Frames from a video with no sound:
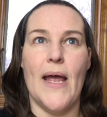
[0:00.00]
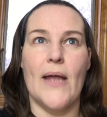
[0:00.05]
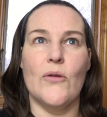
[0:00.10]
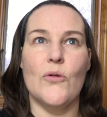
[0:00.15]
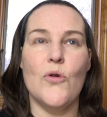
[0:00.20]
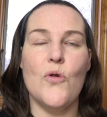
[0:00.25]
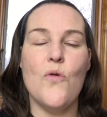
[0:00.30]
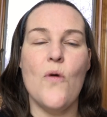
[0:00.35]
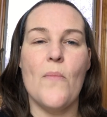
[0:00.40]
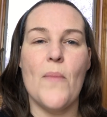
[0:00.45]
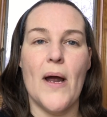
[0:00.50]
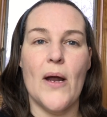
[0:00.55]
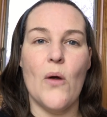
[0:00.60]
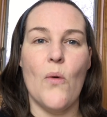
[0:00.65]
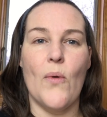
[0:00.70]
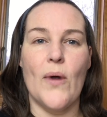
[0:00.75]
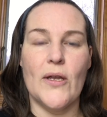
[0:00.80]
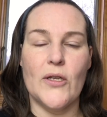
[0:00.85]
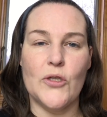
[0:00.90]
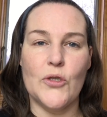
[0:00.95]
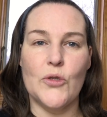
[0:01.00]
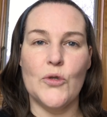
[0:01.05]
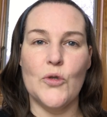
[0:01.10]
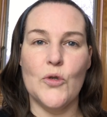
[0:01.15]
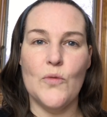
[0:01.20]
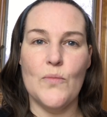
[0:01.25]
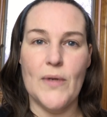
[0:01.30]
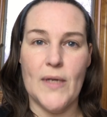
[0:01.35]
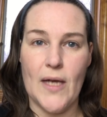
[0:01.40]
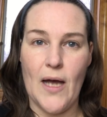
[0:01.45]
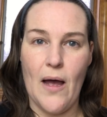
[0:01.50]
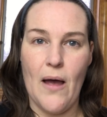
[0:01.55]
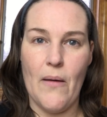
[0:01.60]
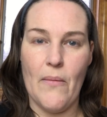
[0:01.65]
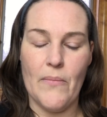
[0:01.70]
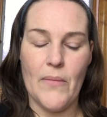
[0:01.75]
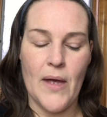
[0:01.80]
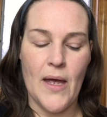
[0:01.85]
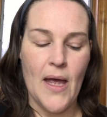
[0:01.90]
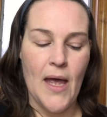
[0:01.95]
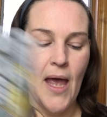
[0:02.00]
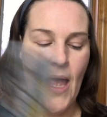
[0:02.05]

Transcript: and who am I going to become?